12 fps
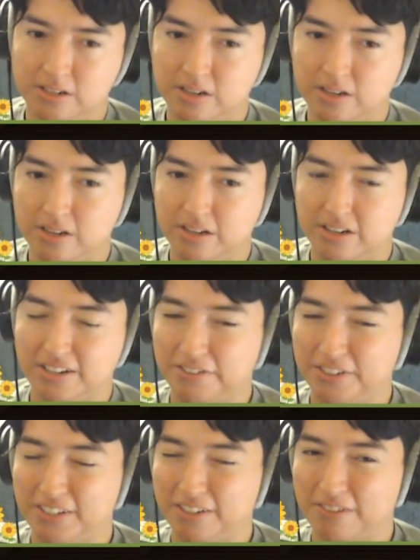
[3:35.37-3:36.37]
Is
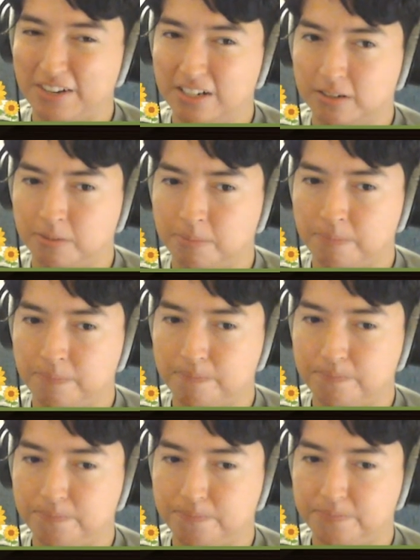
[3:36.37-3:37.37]
everything well?
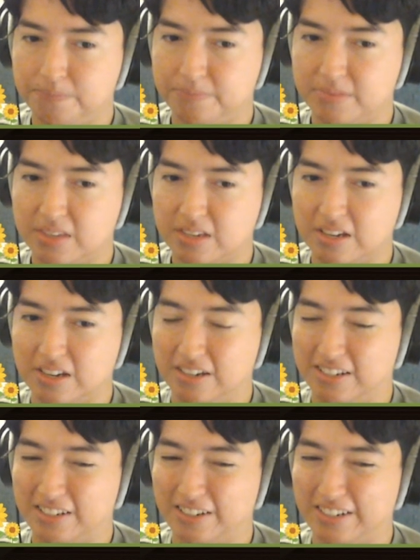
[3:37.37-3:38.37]

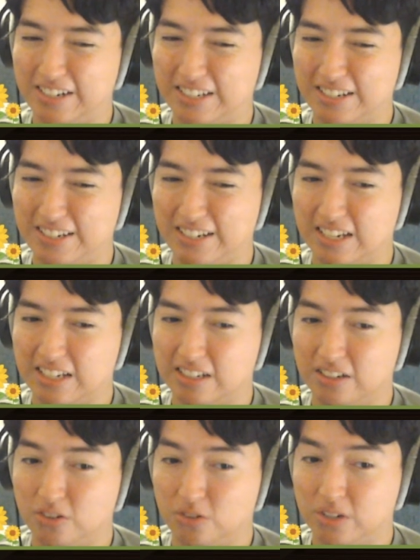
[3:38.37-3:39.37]
Sorry you had to see that. The
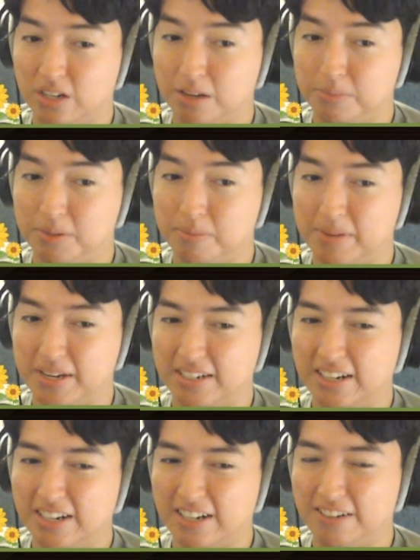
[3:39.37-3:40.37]
little cub's bent
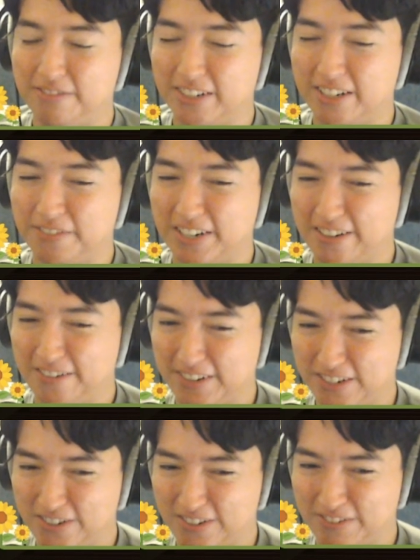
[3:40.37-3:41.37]
on becoming an
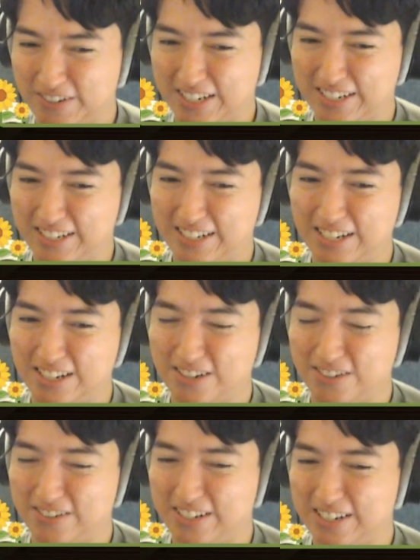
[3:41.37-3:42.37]
adventurer, but I sent no
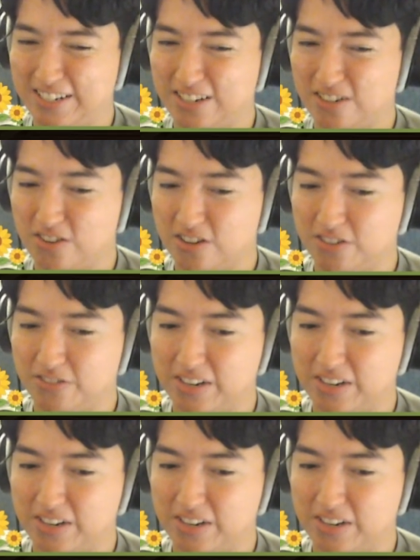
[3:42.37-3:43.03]
one to send her on her way.